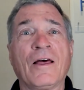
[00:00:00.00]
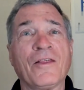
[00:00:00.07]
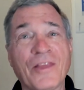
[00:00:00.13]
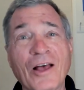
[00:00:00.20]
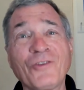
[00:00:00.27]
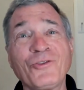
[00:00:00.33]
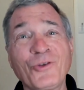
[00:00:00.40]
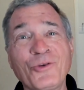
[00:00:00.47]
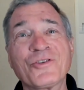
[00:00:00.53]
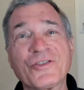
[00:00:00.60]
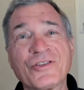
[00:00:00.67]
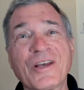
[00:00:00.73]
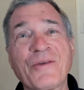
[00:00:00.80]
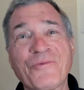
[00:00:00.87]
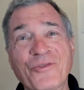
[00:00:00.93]
They'll do the
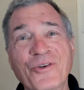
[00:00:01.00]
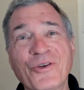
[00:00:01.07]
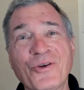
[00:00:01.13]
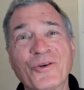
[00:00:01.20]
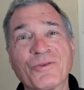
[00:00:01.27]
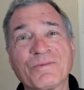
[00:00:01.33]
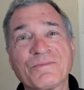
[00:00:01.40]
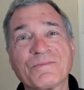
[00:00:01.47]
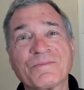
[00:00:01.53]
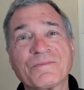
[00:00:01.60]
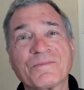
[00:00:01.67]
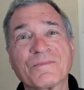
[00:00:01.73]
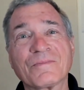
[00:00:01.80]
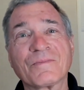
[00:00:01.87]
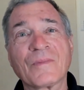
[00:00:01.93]
same for you.
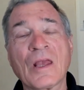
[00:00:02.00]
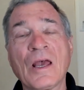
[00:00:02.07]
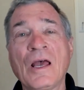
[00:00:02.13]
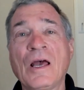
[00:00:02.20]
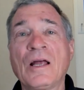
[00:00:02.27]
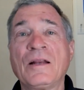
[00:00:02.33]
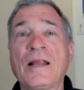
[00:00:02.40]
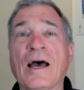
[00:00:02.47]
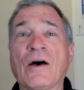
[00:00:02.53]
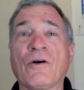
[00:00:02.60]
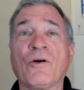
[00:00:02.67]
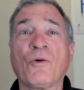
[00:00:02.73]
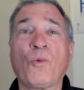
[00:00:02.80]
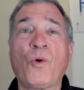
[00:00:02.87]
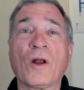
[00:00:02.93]

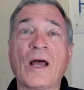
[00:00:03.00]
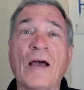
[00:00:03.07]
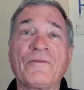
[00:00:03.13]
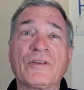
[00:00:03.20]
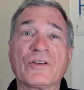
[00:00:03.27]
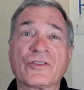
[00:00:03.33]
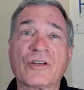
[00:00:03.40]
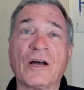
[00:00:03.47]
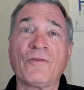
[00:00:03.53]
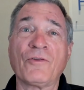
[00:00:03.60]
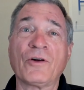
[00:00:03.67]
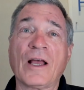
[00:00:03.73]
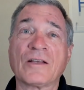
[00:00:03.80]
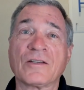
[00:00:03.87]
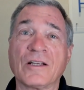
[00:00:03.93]
Now, what I've
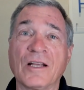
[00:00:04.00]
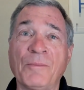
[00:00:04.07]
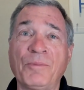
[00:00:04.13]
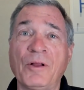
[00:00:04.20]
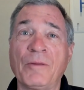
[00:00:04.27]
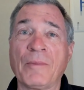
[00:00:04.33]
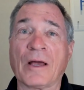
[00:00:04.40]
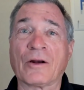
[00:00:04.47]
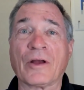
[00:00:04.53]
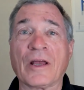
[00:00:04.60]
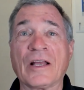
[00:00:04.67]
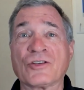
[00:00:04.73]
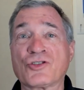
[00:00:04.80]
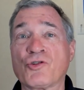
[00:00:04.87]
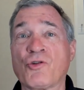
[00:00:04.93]
discovered as an implementer
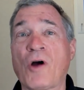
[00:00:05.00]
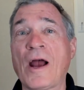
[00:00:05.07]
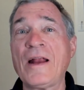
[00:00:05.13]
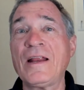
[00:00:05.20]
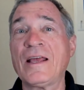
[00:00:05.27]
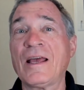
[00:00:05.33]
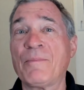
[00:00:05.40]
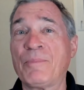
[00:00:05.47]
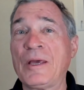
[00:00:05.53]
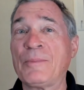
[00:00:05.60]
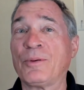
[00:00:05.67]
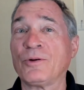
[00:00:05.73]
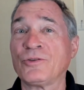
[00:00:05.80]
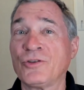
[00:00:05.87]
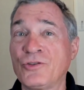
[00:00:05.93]
is trying to get
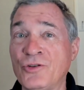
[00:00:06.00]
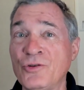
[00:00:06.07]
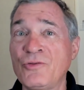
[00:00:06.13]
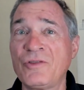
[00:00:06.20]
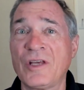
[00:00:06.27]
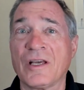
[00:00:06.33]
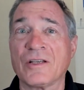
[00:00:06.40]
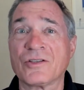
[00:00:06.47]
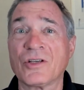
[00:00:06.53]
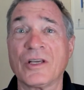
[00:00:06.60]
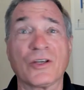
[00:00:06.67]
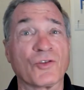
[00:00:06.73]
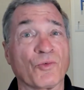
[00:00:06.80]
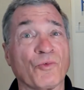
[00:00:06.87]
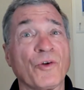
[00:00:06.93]
people to do these
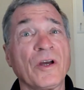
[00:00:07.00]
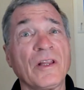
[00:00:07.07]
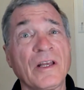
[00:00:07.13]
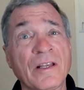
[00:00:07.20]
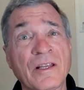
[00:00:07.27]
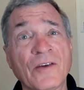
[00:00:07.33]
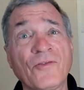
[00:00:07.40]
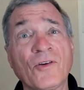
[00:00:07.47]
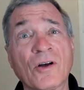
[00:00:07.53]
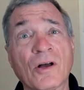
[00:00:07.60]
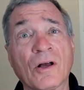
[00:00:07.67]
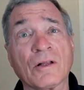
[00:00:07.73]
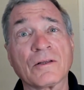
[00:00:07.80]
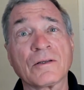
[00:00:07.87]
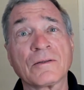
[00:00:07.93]
is really
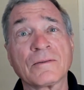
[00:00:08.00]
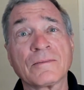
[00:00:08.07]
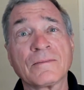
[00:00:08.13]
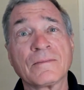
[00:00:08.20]
difficult.